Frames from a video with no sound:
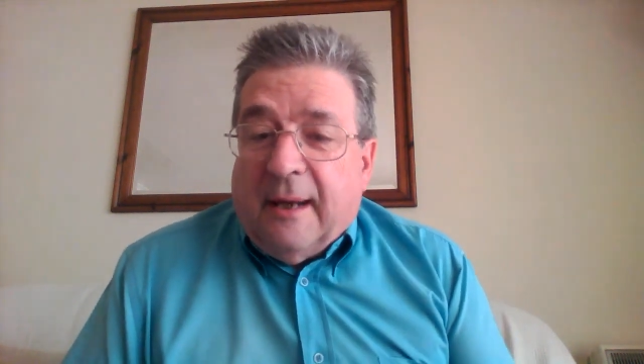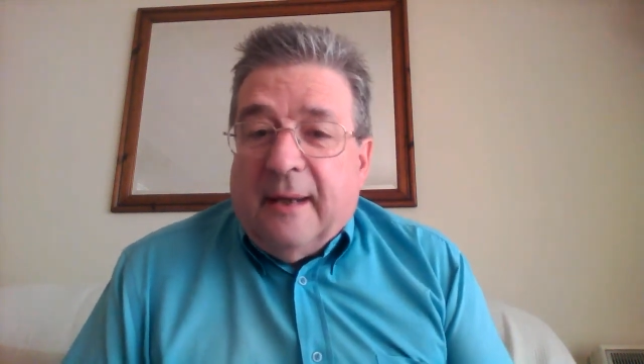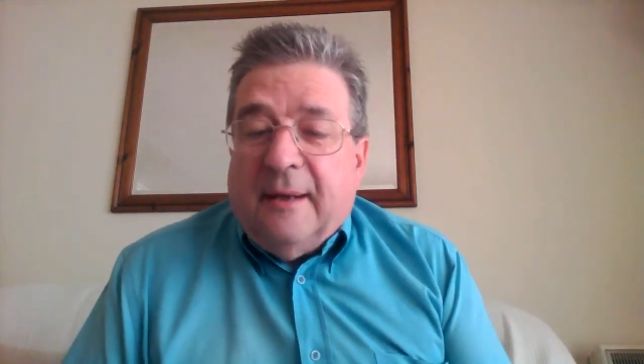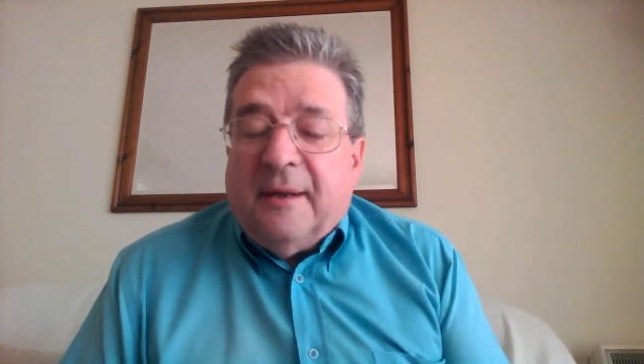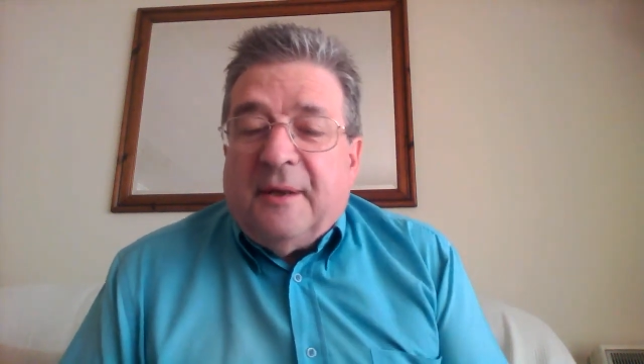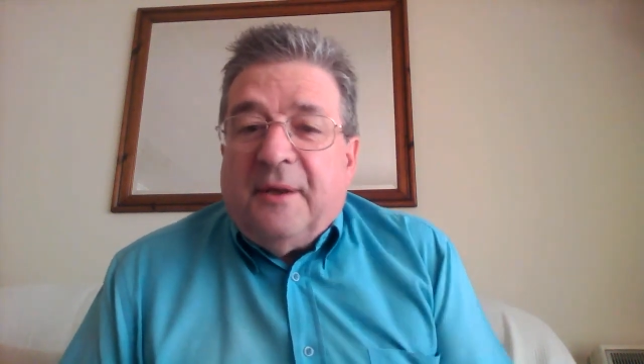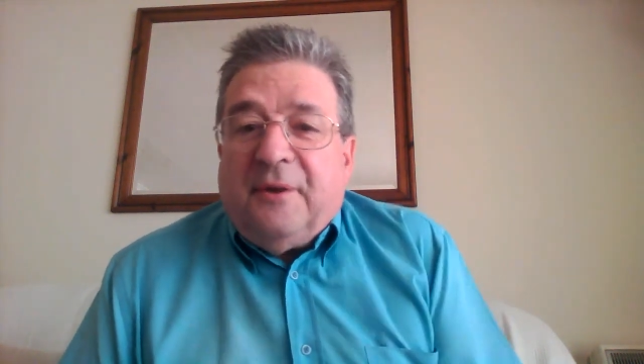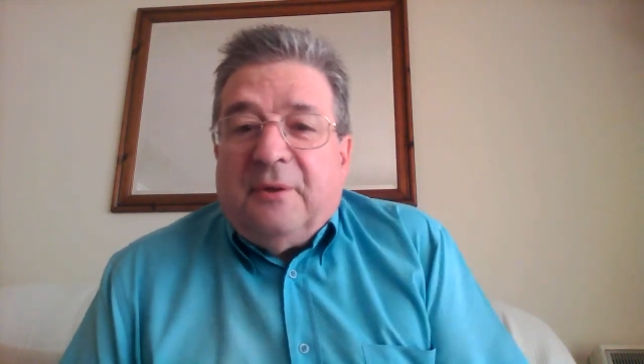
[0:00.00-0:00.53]
And
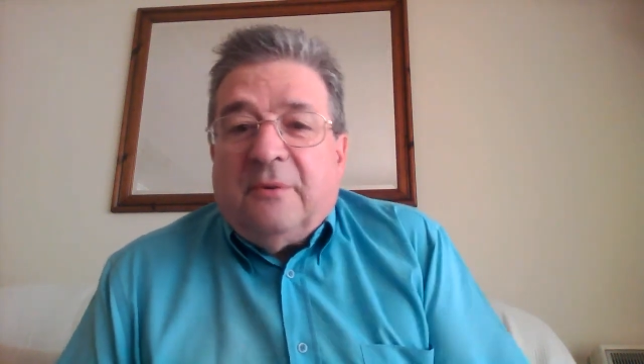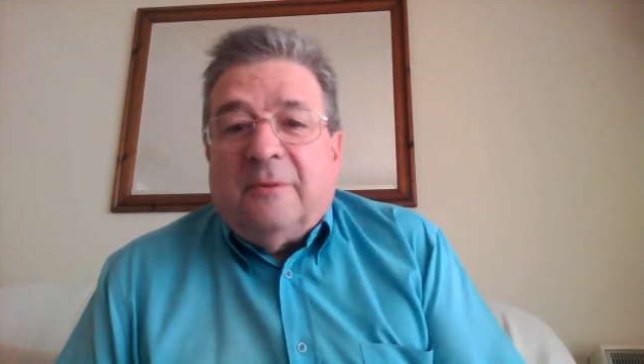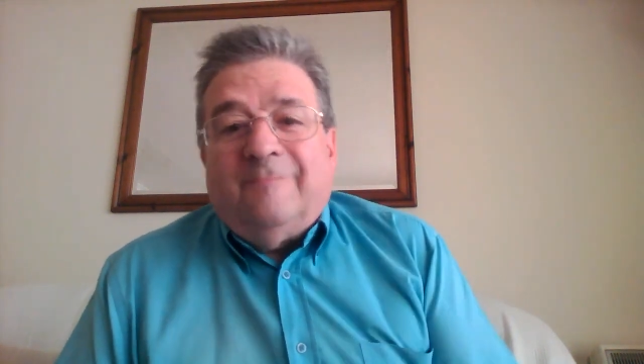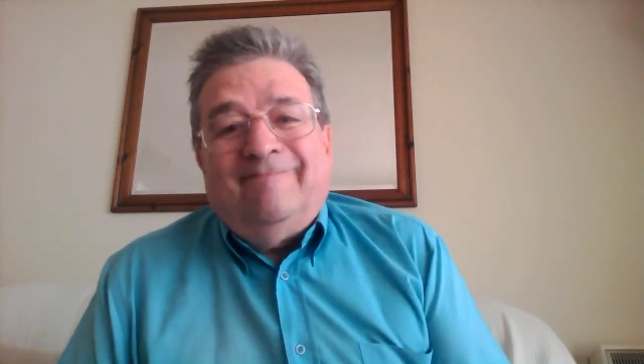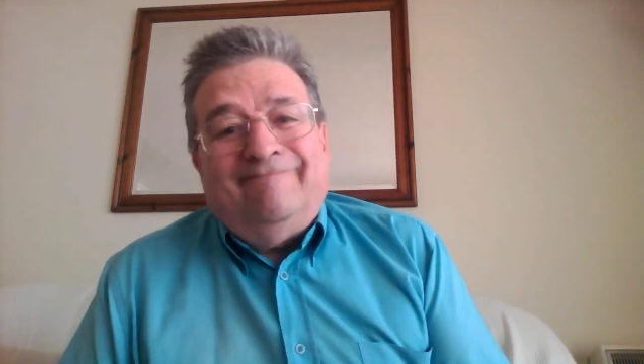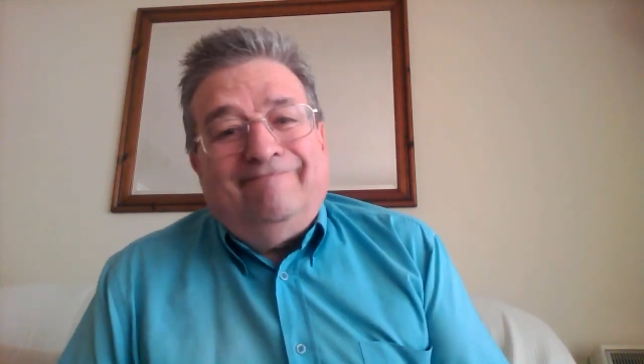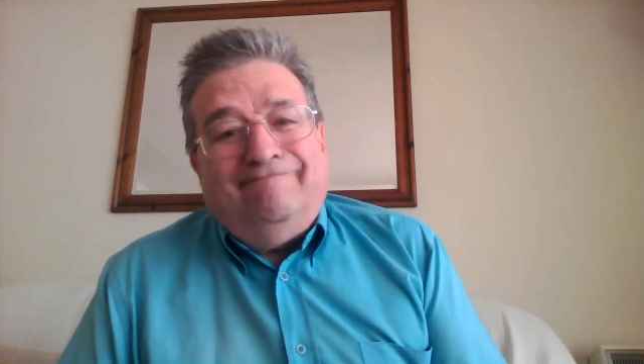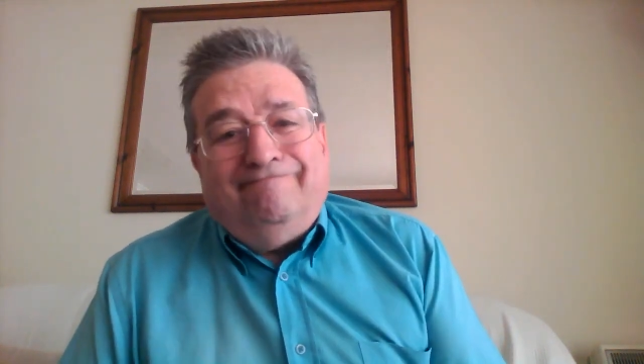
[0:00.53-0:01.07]
I thought,
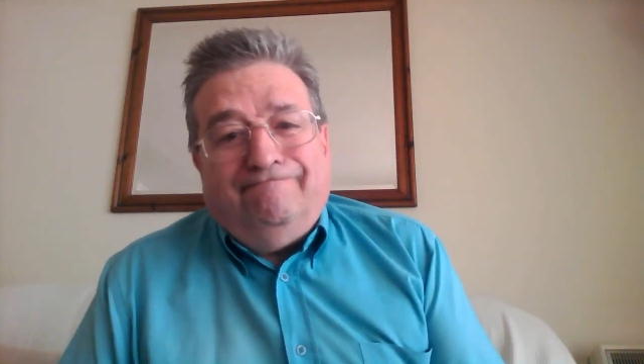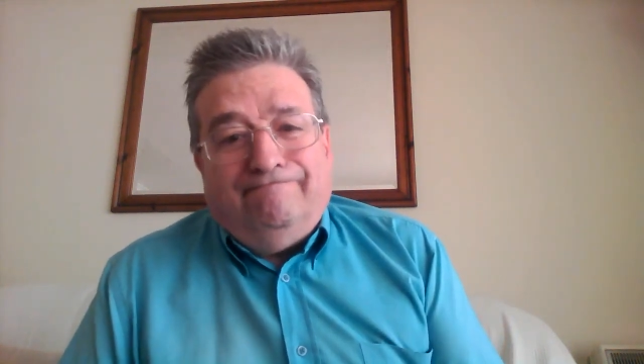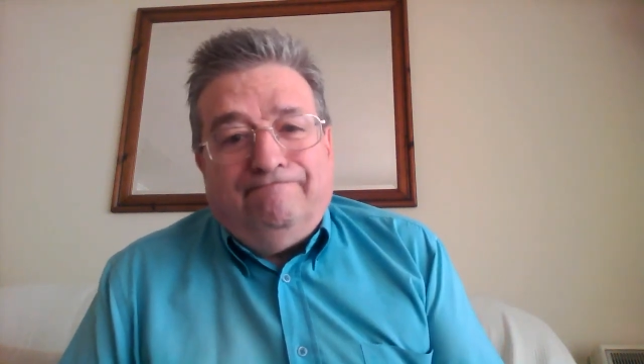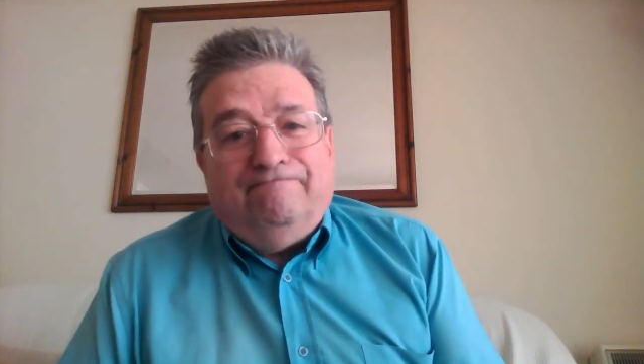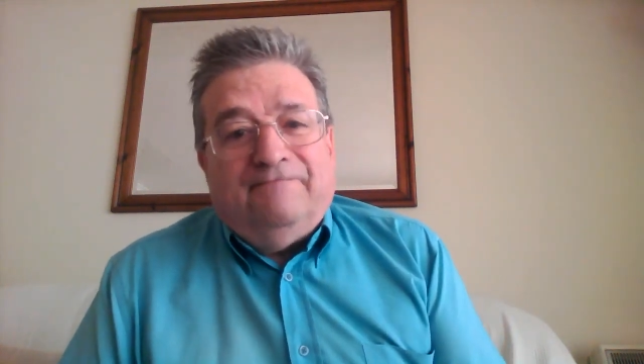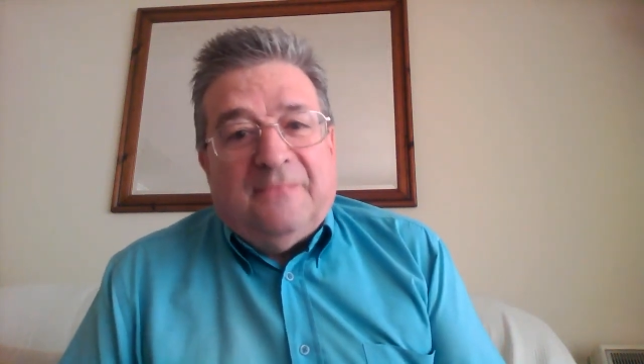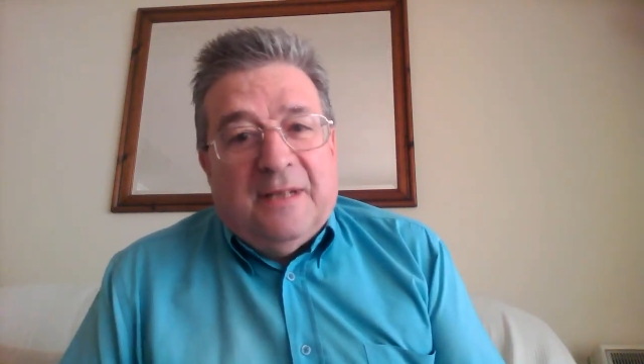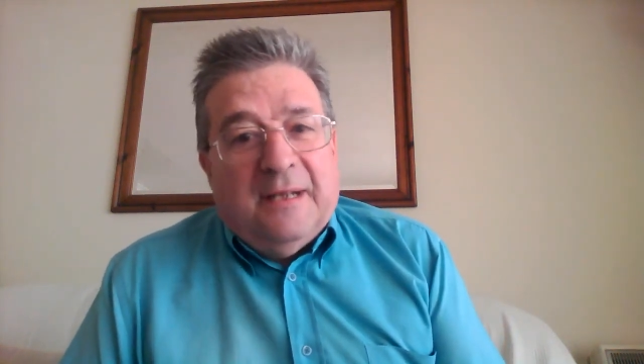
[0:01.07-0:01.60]

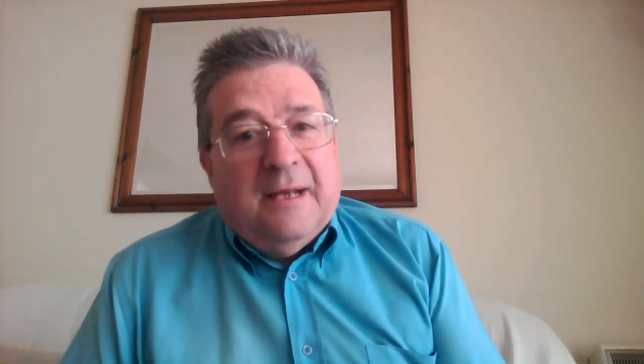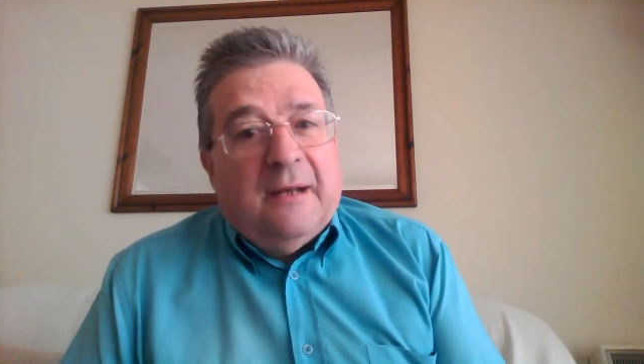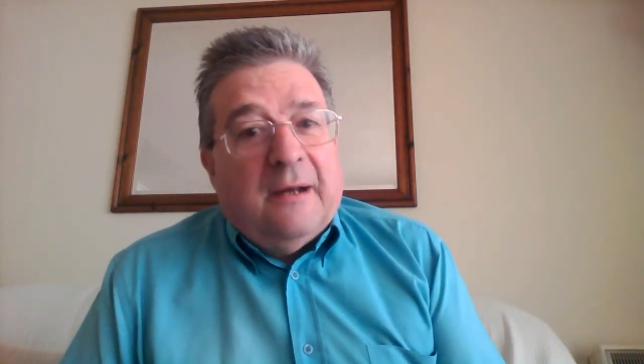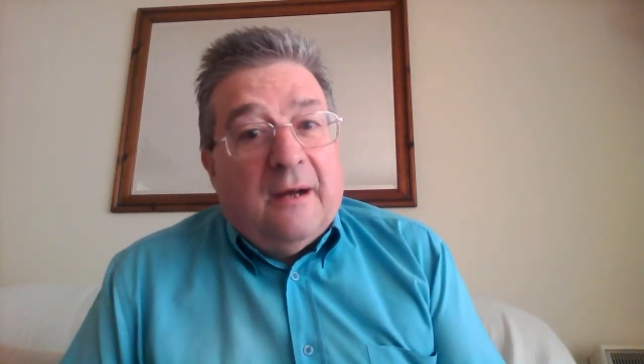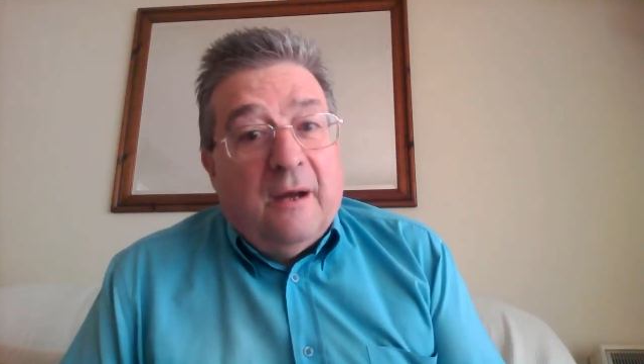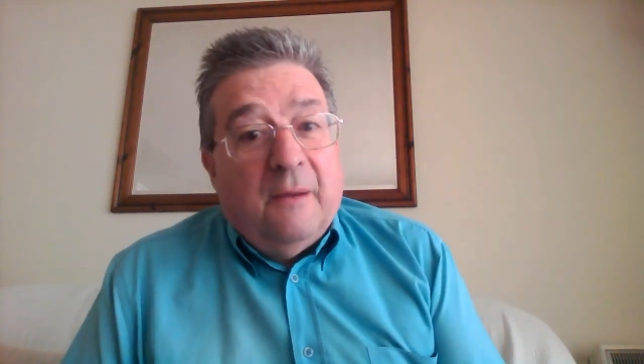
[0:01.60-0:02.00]
yeah, I